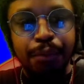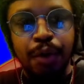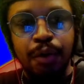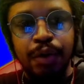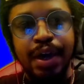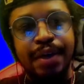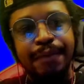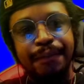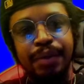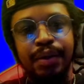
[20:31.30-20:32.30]
Okay?
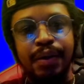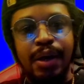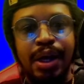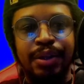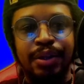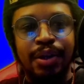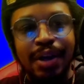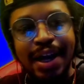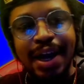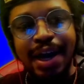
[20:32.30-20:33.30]
I thought
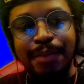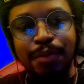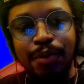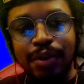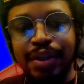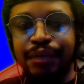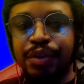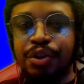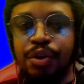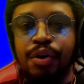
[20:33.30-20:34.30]
I had more stuff to
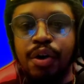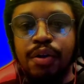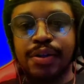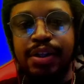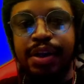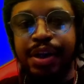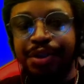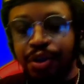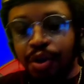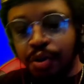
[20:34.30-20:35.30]
show y'all on tonight's
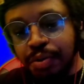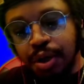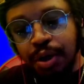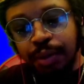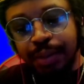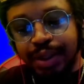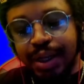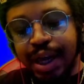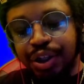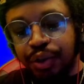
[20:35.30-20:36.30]
show, but
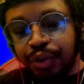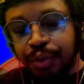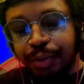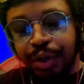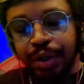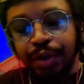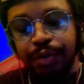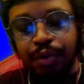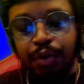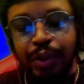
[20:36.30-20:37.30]
tonight's show is a pretty
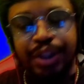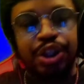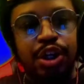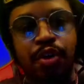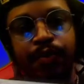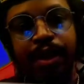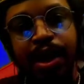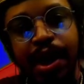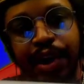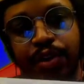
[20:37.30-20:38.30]
quick show.
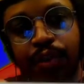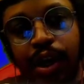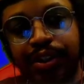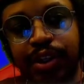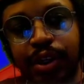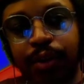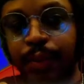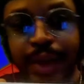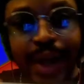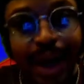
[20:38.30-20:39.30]
And you also,
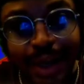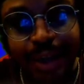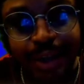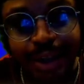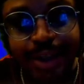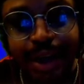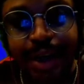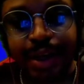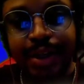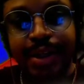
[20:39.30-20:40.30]
we're not ending just yet,
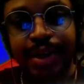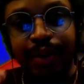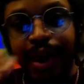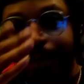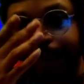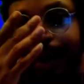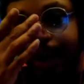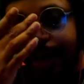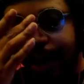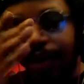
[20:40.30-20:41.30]
because I know a lot of people like to
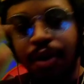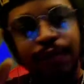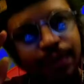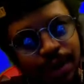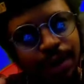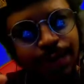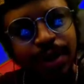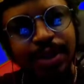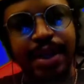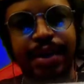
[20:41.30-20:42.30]
click off. Give me a
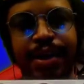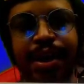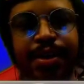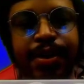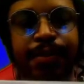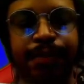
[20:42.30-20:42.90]
second, goddamn.